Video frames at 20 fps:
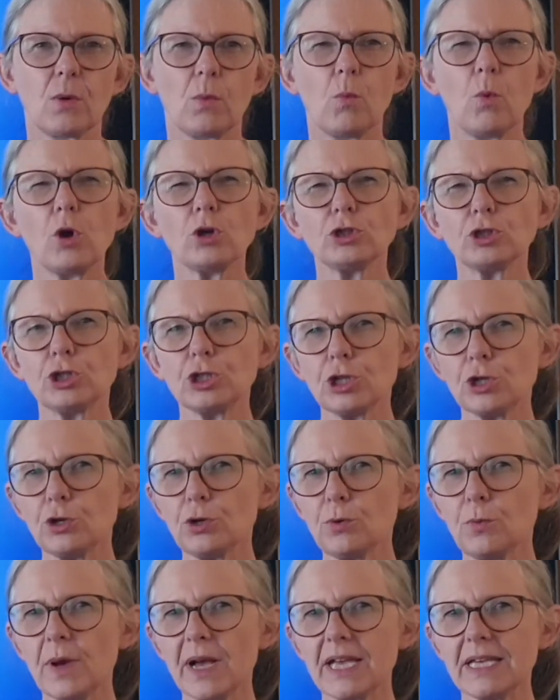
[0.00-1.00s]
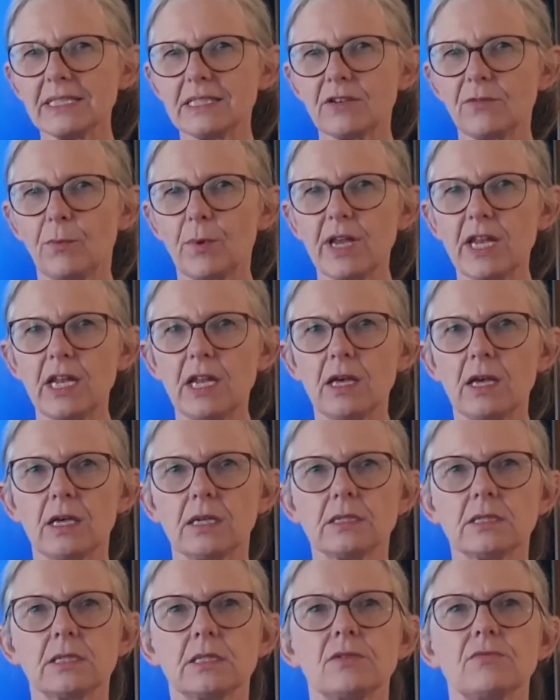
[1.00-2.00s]
What two ways have we
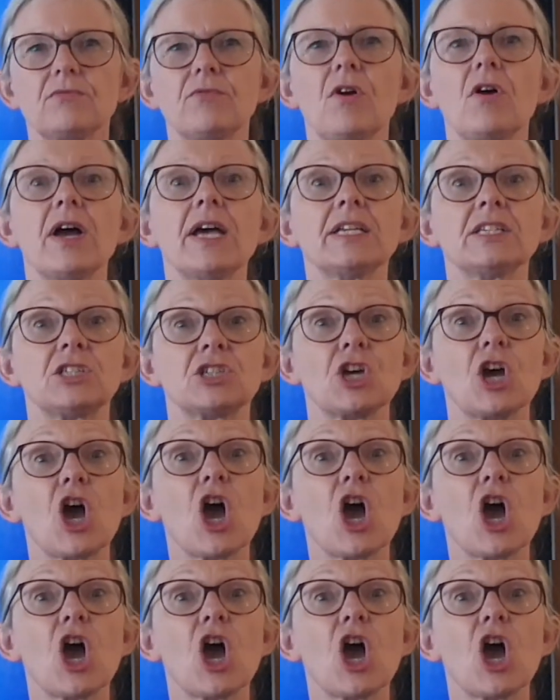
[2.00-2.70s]
learned to write